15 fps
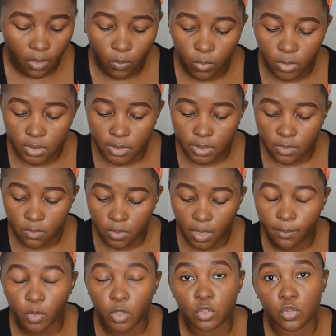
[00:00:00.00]
what is it called?
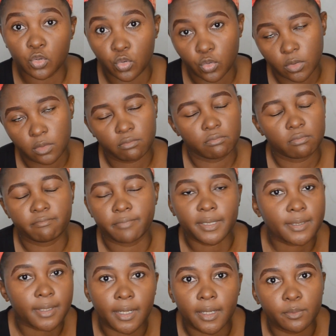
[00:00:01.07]
I'm going to do,
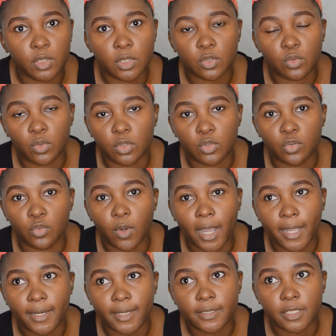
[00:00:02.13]
basically I'm just going to
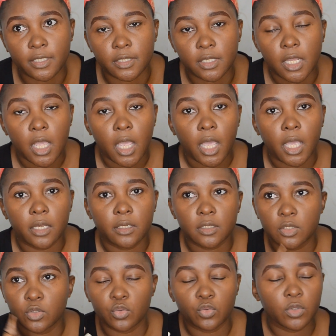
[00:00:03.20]
highlight and
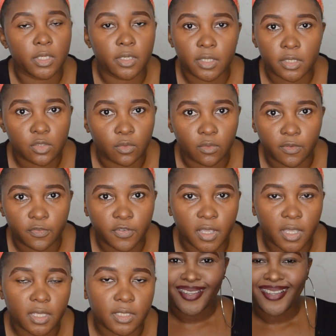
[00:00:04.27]
do the rest of the
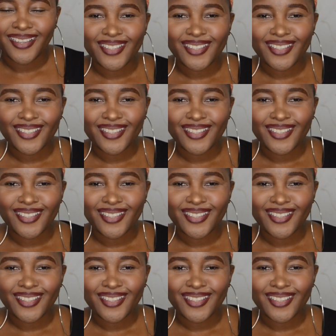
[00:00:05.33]
face.